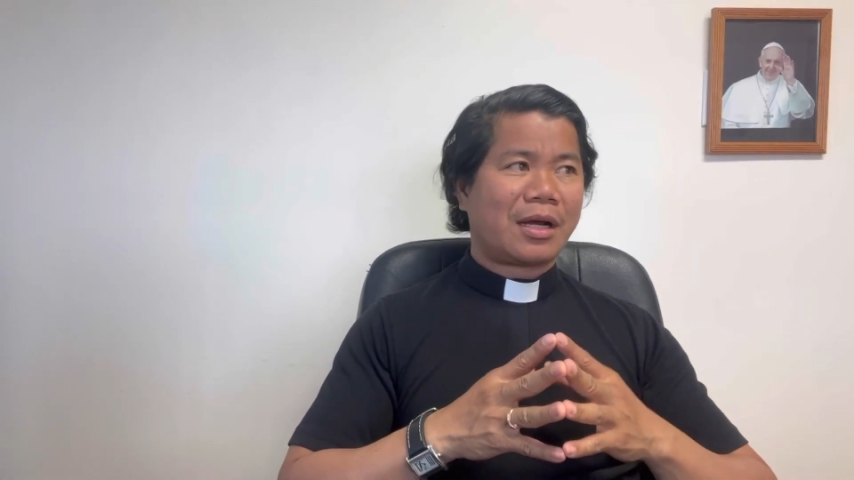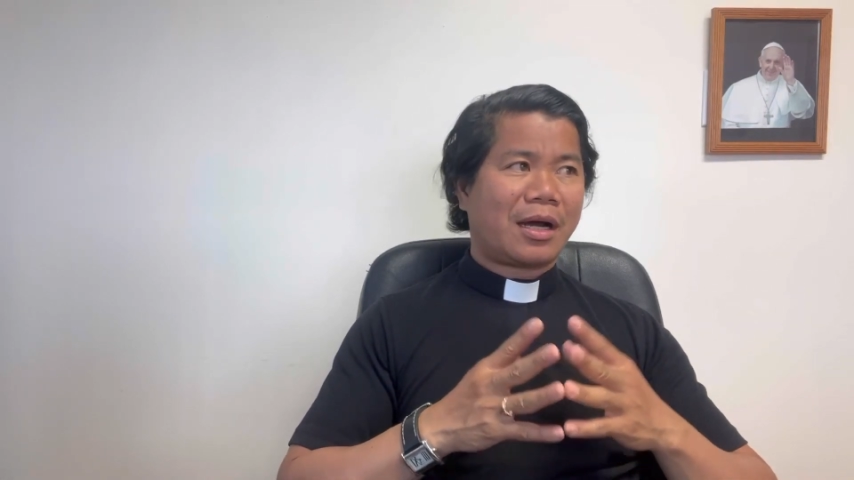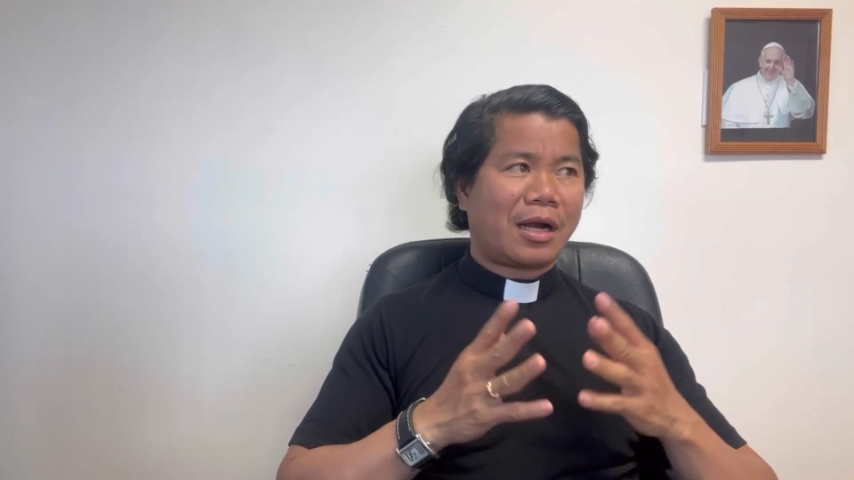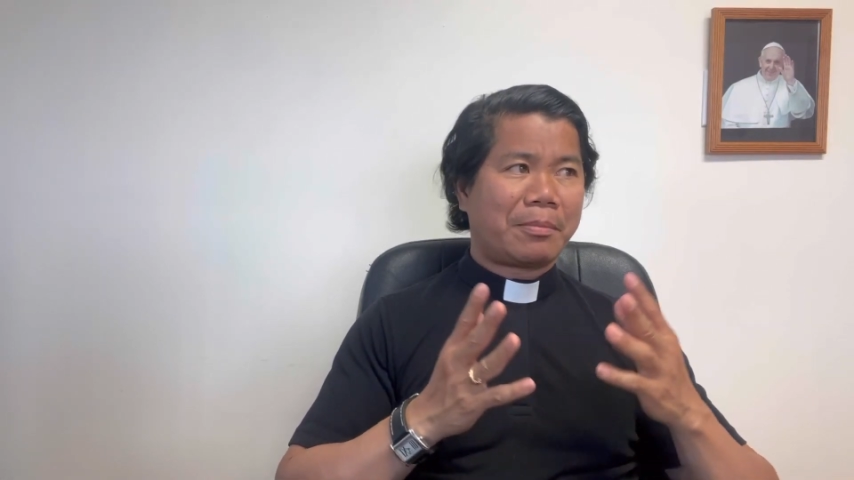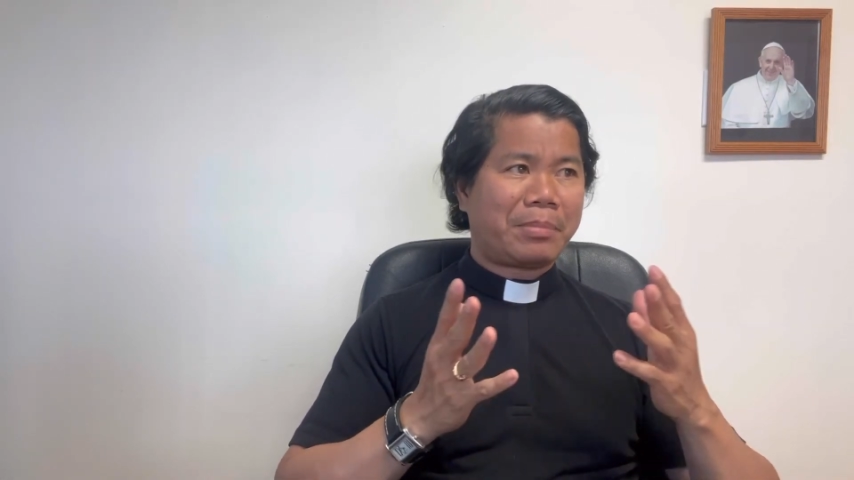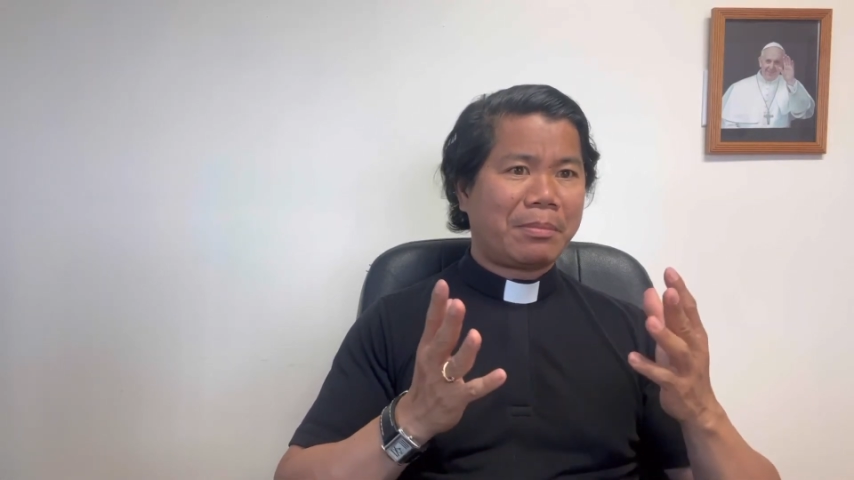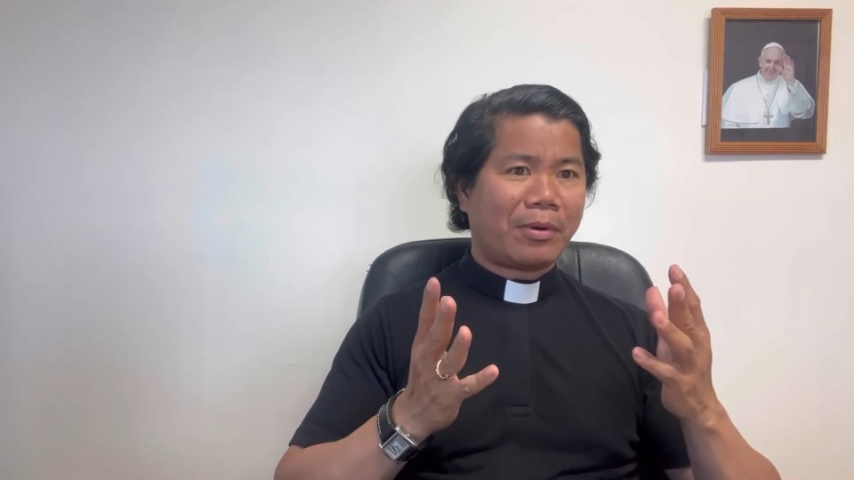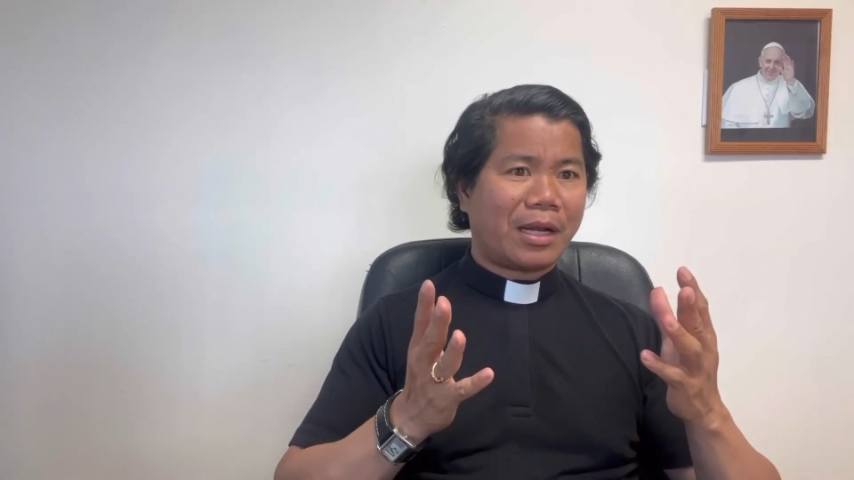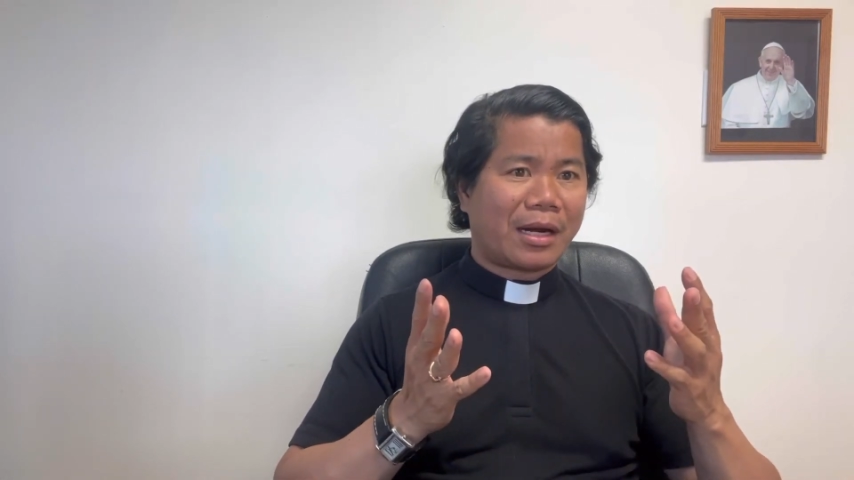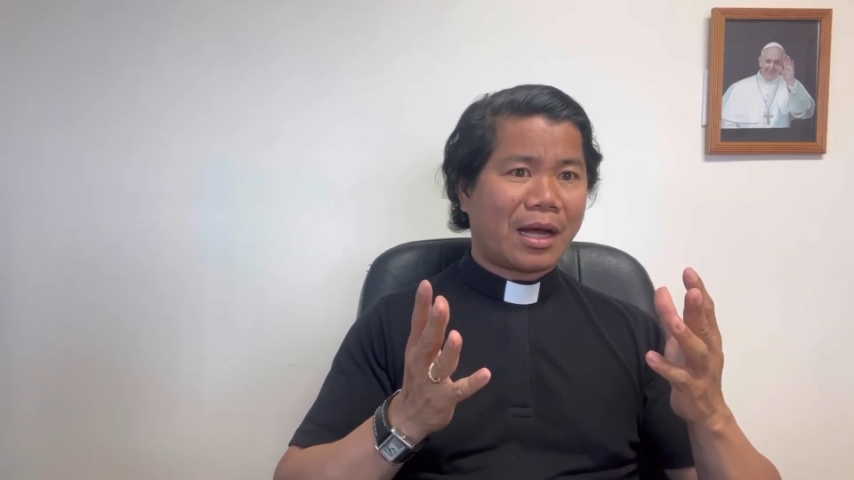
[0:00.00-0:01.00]
are
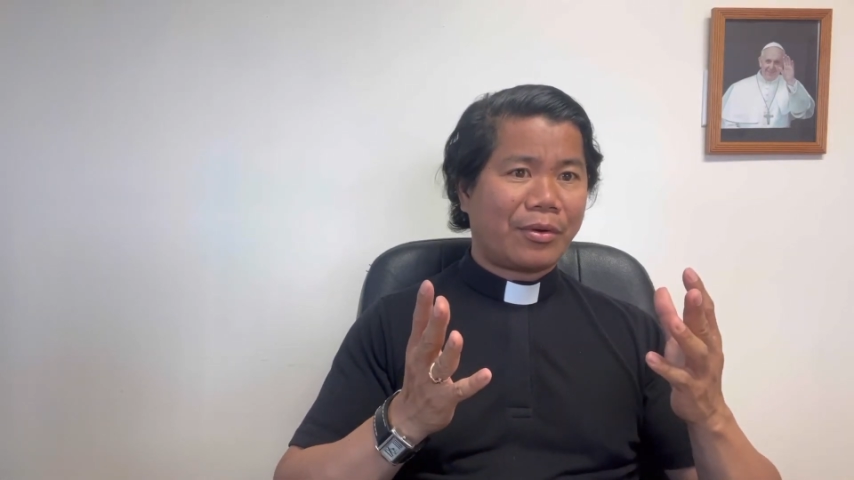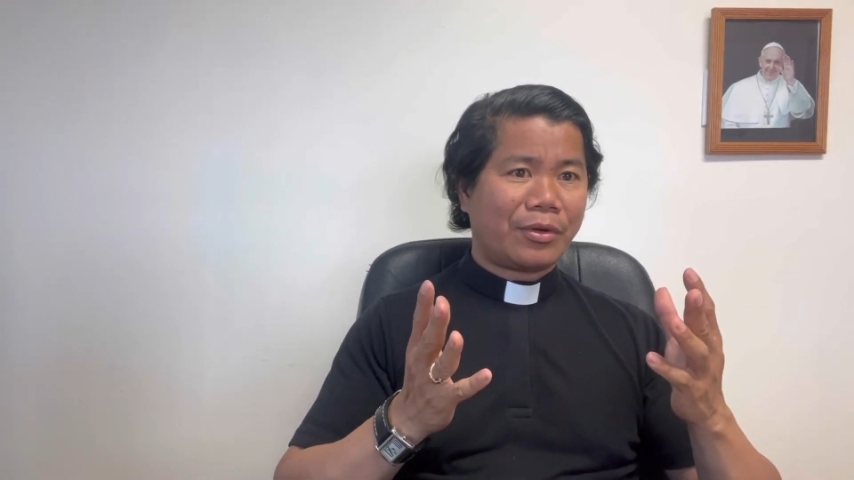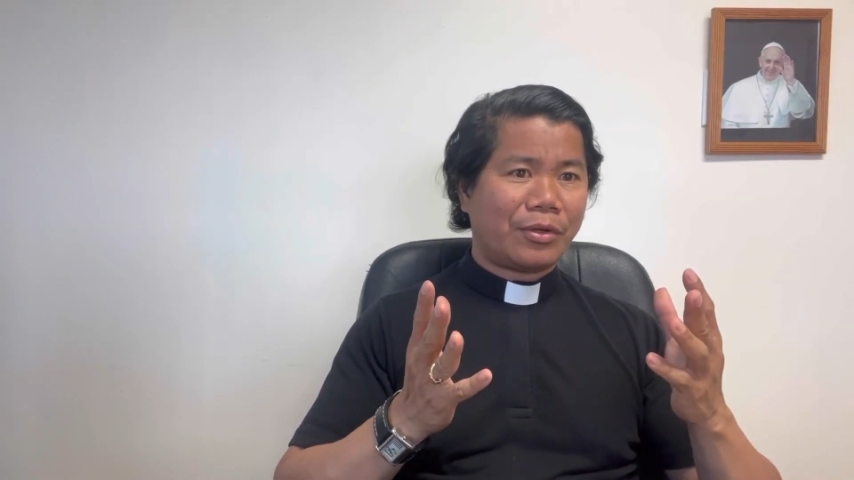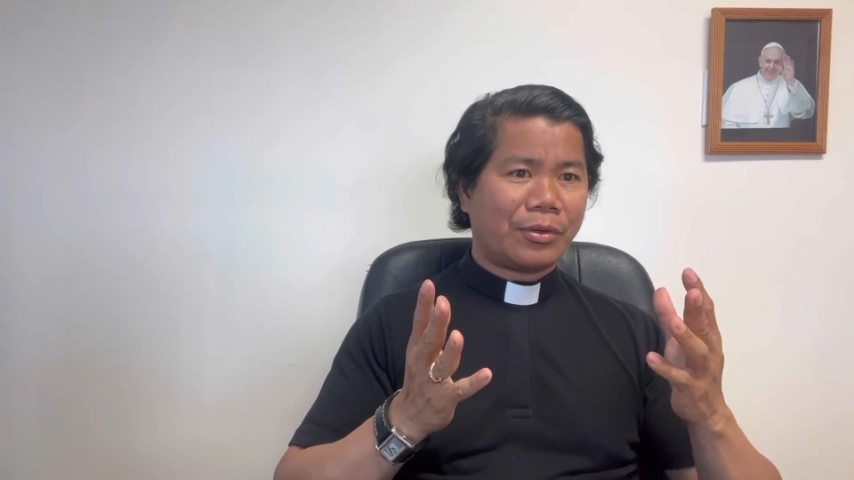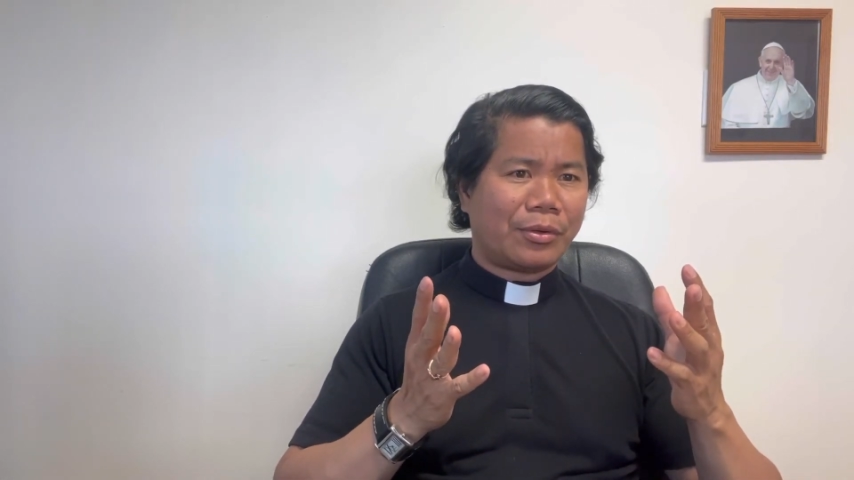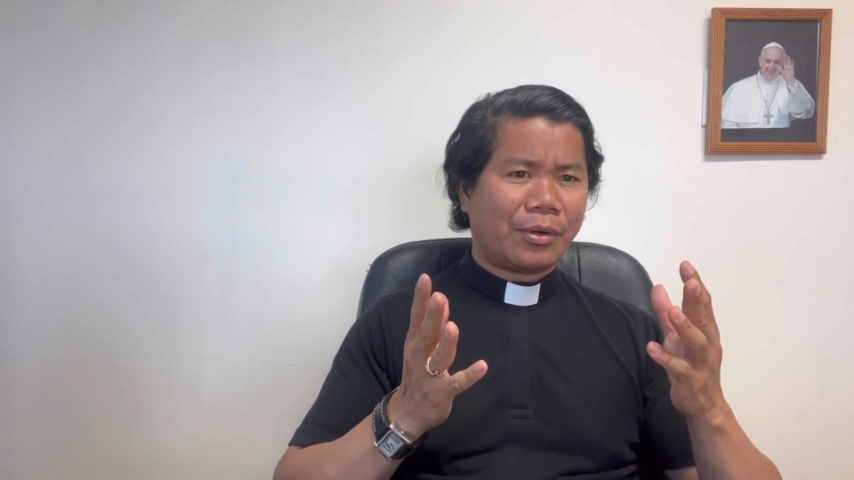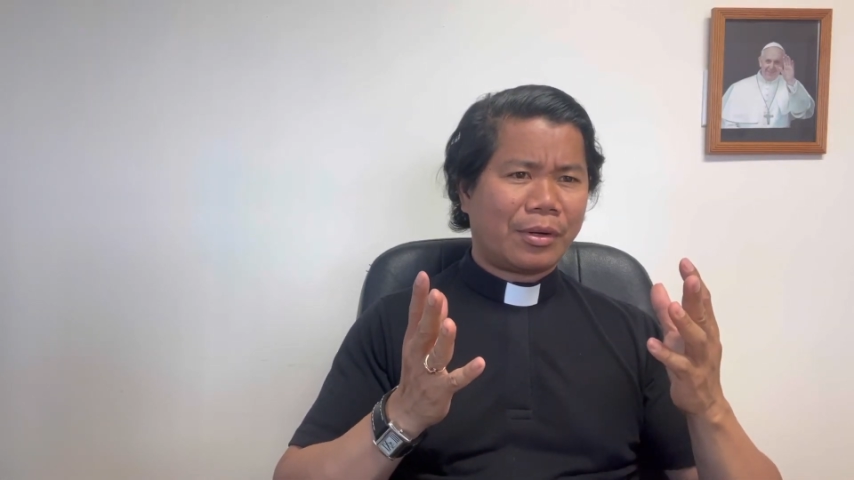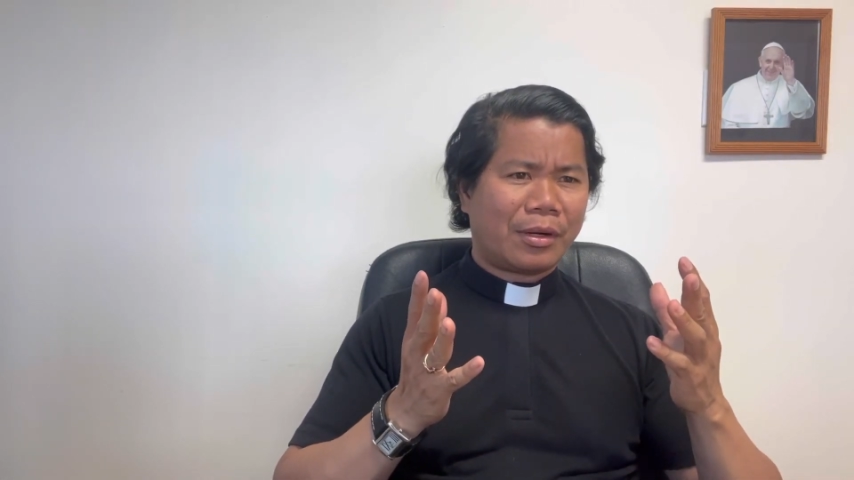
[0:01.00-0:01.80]
people around you